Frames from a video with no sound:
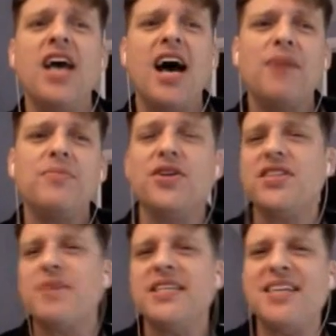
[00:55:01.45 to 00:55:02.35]
Um, you know,
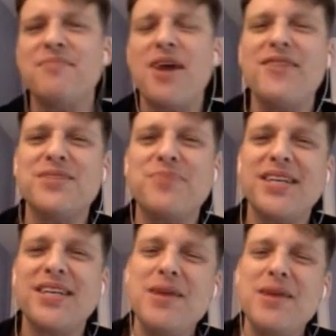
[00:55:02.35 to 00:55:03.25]
this might seem obvious, but
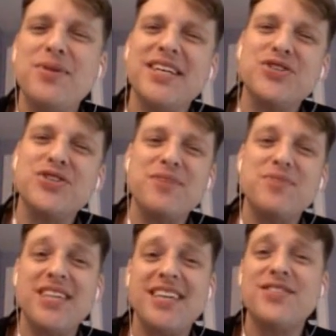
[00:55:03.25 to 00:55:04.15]
the people in extreme
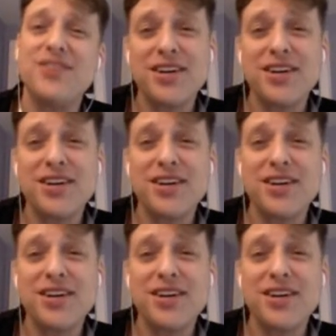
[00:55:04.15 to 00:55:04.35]
states are